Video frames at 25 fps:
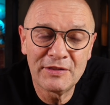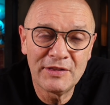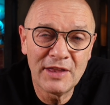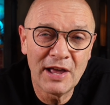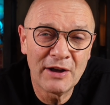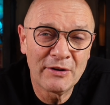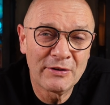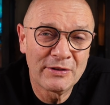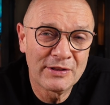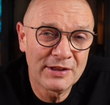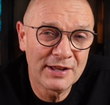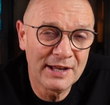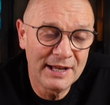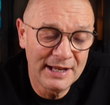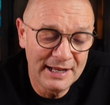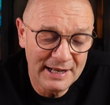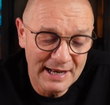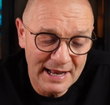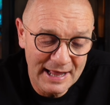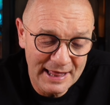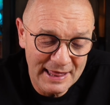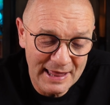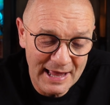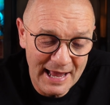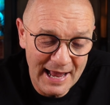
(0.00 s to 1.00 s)

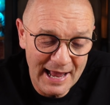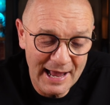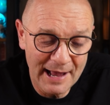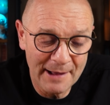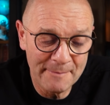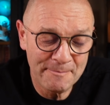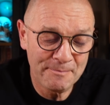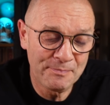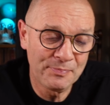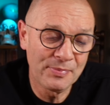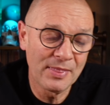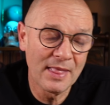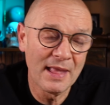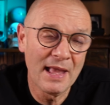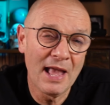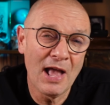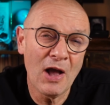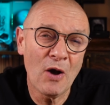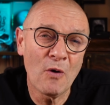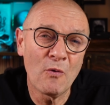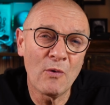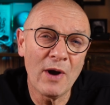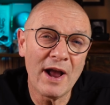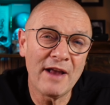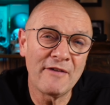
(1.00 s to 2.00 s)
noting that
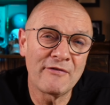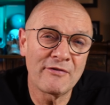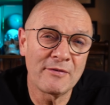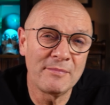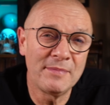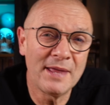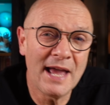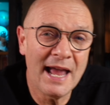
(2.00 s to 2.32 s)
away from